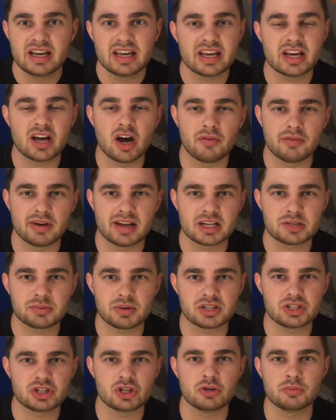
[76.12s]
you can't really
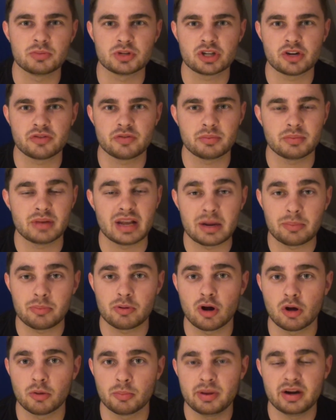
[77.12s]
expect too much of him in a
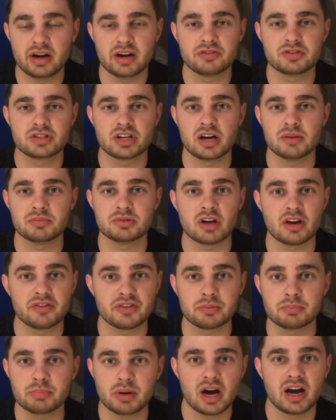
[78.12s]
prone period of time. So I
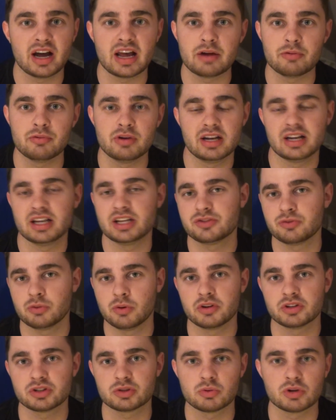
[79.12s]
think Payet really is the
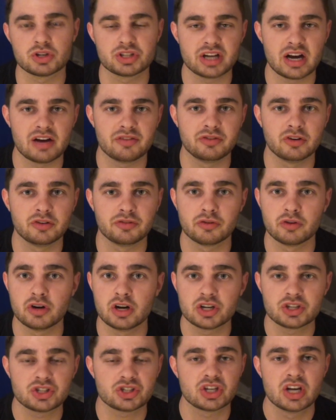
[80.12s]
one to watch out for. For
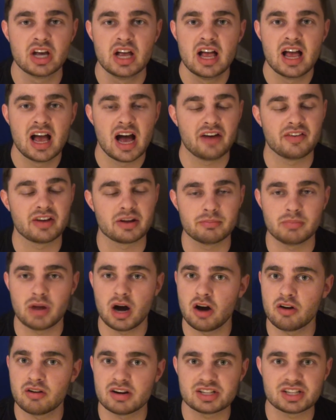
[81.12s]
us, I think
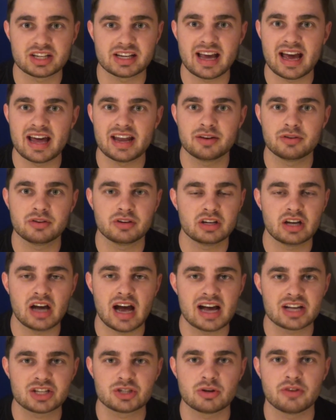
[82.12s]
Mahrez again
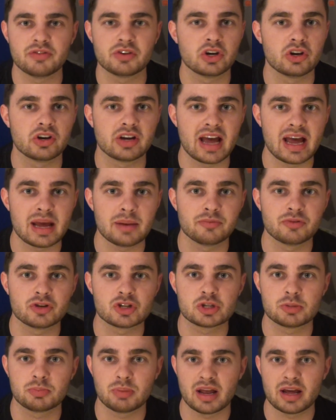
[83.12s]
has to have a good game for
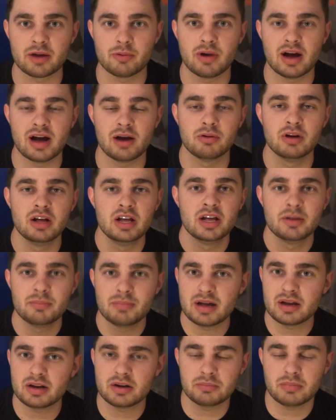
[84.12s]
us to play well.
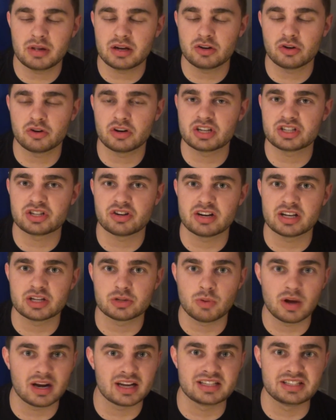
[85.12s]
Not necessarily
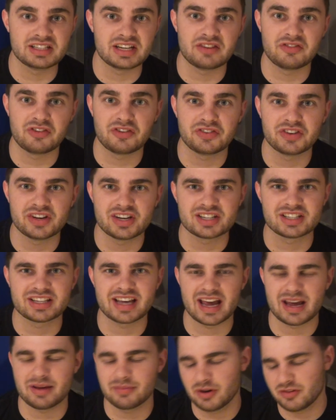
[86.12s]
as well as he did the first
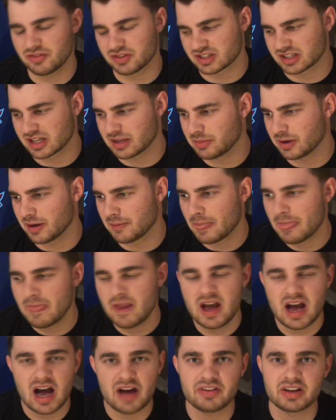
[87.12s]
game, obviously, but
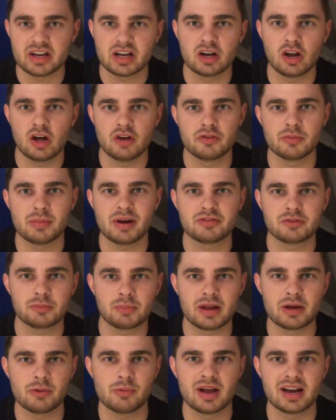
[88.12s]
I think a lot of them have to
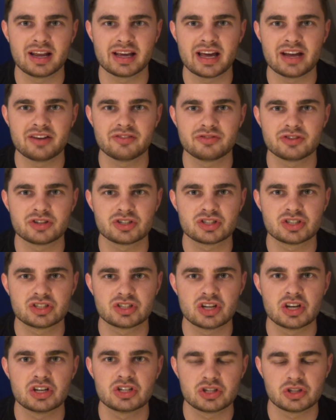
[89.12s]
play well again for
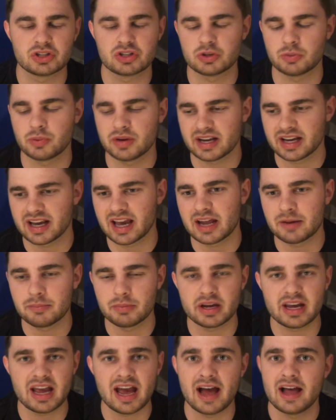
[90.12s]
us to, to win again.
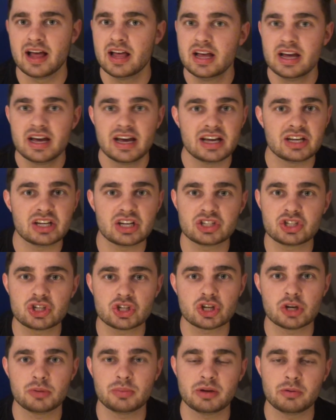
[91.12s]
But yeah, it's
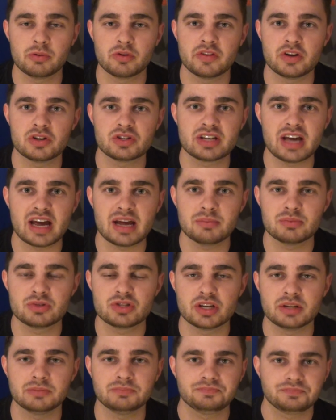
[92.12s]
just going to be one of those games
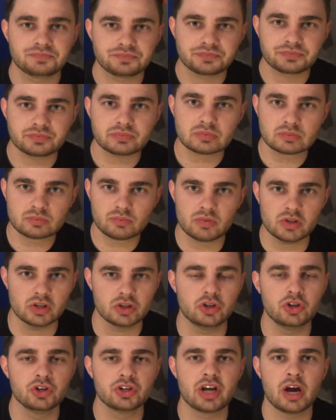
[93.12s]
that
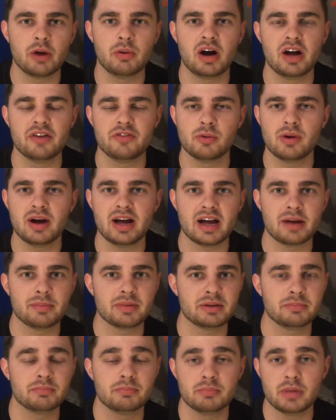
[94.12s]
could go either way. I
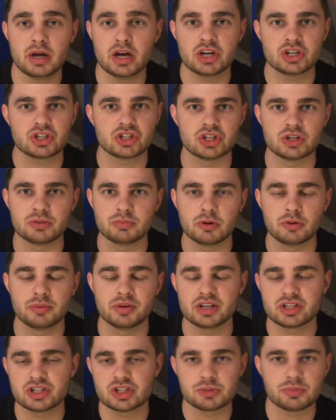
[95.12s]
mean, Merson, Paul
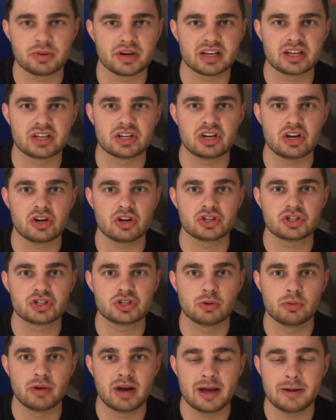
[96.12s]
Merson's predicted us
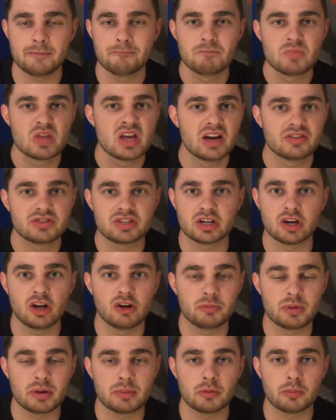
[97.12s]
to win. I've seen a lot
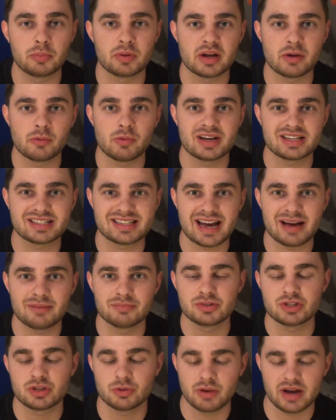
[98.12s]
of people predict West
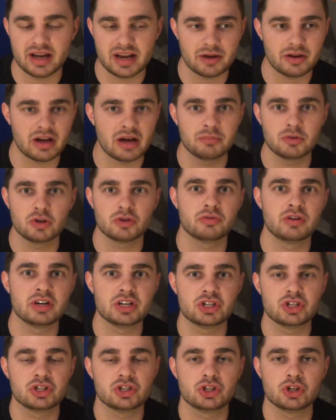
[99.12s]
Ham to win. I'm not
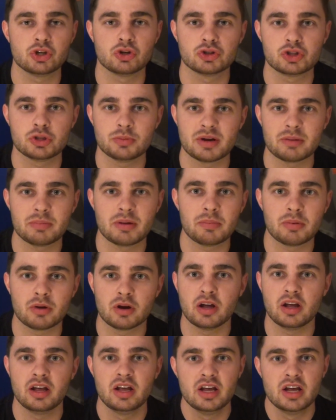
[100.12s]
really sure too many people
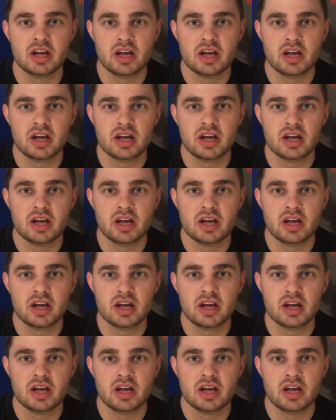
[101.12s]
are